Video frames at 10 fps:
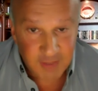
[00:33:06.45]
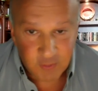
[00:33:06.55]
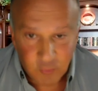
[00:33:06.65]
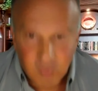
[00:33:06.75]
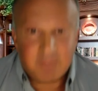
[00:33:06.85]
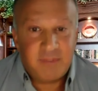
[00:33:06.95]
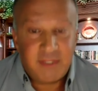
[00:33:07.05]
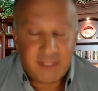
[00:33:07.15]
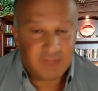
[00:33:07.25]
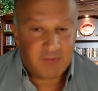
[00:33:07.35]
We're a
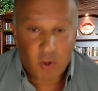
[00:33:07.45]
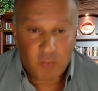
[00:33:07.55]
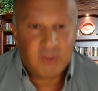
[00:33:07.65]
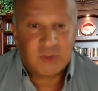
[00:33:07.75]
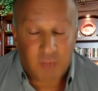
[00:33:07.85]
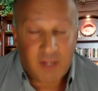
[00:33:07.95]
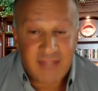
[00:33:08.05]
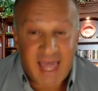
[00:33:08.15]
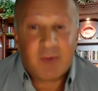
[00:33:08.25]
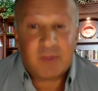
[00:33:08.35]
beacon of hope, because right now,